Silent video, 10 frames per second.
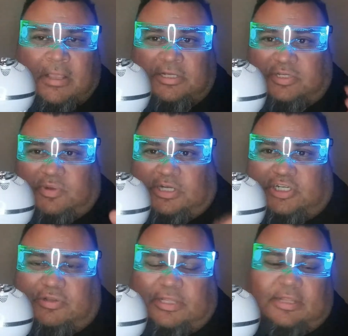just want to
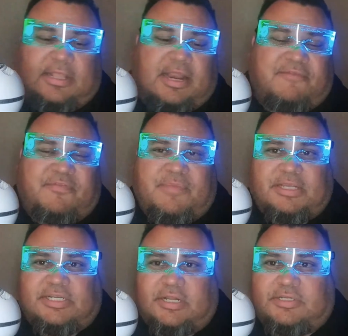shoot that
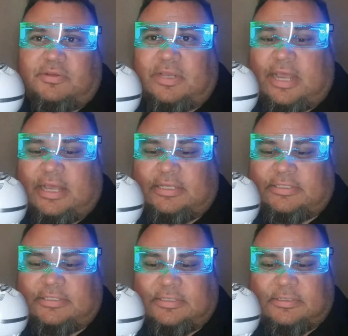information out to you
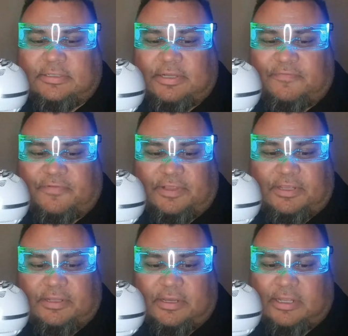guys.
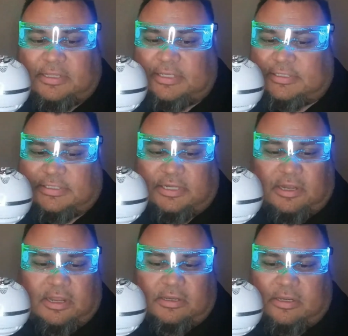Definitely look at this. It's a
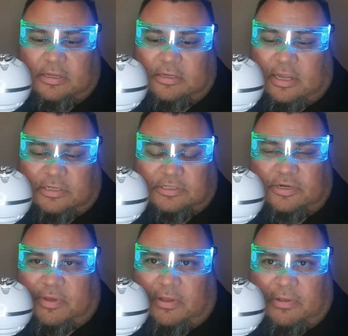
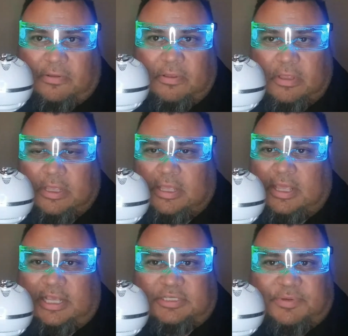long-term haul,
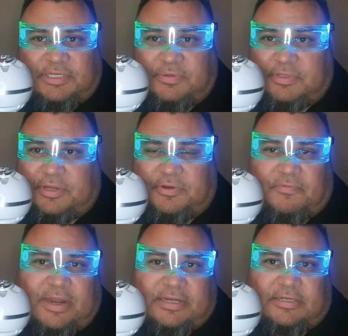especially with the new
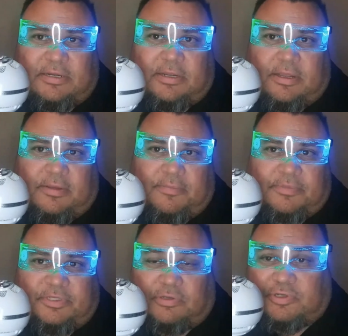Reddit
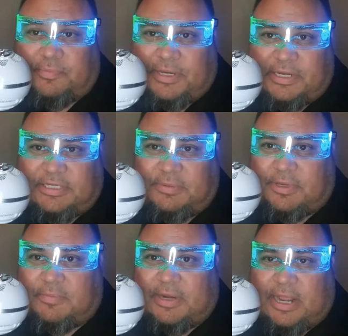social media team
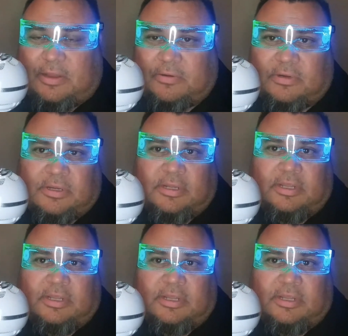coming out.